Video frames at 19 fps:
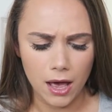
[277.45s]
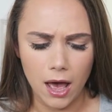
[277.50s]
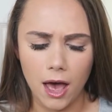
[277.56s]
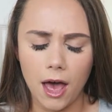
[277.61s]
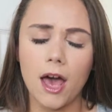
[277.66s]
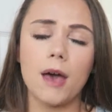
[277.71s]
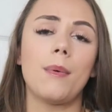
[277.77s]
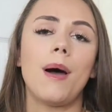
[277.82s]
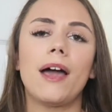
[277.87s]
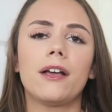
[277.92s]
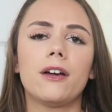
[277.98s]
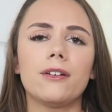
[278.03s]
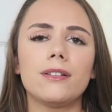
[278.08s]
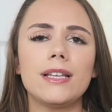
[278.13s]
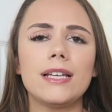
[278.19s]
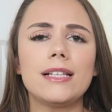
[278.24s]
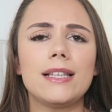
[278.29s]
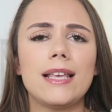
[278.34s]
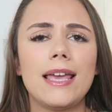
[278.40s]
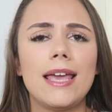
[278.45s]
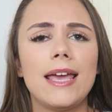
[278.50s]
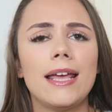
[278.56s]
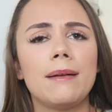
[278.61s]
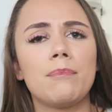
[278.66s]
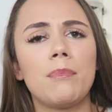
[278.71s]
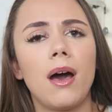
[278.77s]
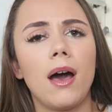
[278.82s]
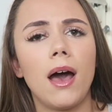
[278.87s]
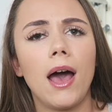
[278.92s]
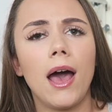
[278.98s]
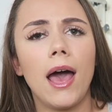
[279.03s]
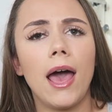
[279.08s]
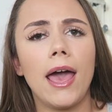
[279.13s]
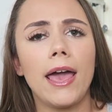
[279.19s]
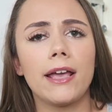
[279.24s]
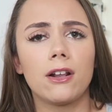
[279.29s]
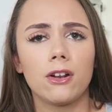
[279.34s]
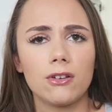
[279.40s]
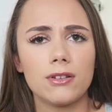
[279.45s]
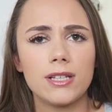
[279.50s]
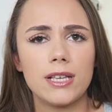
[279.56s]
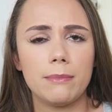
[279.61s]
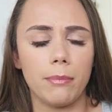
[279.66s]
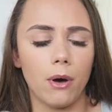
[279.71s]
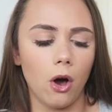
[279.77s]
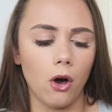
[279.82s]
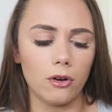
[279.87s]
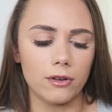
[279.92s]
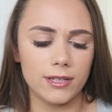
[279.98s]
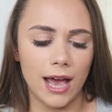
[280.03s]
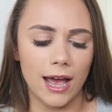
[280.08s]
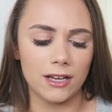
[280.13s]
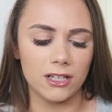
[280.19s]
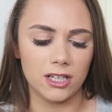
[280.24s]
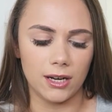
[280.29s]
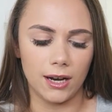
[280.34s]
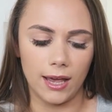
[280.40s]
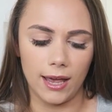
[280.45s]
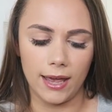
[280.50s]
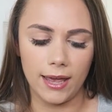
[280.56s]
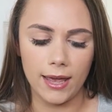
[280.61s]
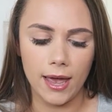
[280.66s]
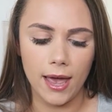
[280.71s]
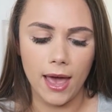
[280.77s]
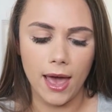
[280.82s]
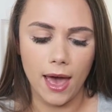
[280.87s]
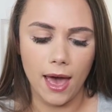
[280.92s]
I got these in my glossy box actually.